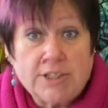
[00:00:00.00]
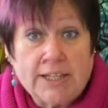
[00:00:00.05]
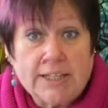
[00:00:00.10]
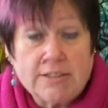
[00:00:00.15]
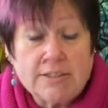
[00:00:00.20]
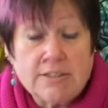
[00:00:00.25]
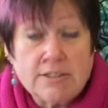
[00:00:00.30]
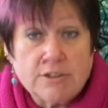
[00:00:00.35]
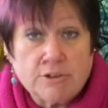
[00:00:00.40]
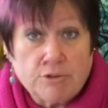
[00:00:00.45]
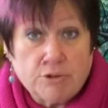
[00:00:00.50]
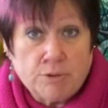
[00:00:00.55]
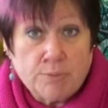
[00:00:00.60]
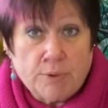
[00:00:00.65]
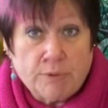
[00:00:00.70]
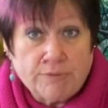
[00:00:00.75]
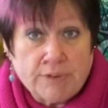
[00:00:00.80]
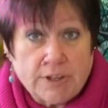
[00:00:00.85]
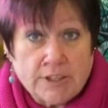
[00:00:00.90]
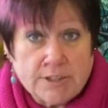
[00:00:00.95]
into the group
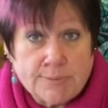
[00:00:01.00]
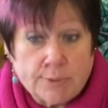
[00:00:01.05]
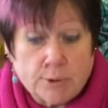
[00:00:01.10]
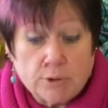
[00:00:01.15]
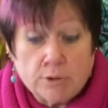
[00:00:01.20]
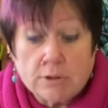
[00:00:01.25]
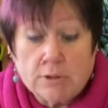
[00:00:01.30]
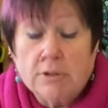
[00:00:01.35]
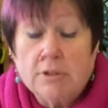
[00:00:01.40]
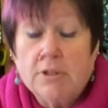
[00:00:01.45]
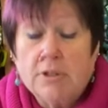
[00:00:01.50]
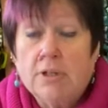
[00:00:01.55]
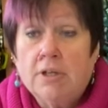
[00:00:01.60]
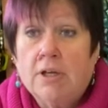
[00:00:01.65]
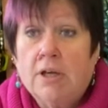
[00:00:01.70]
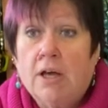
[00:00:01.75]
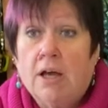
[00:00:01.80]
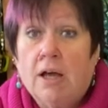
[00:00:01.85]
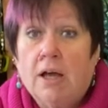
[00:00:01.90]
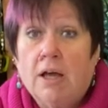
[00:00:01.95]
on Facebook.
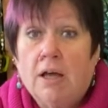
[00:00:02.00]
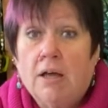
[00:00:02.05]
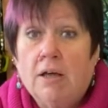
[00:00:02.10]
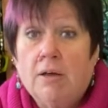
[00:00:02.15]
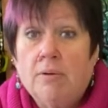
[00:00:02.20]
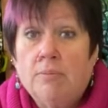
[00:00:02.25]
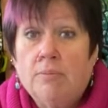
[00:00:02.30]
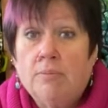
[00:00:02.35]
I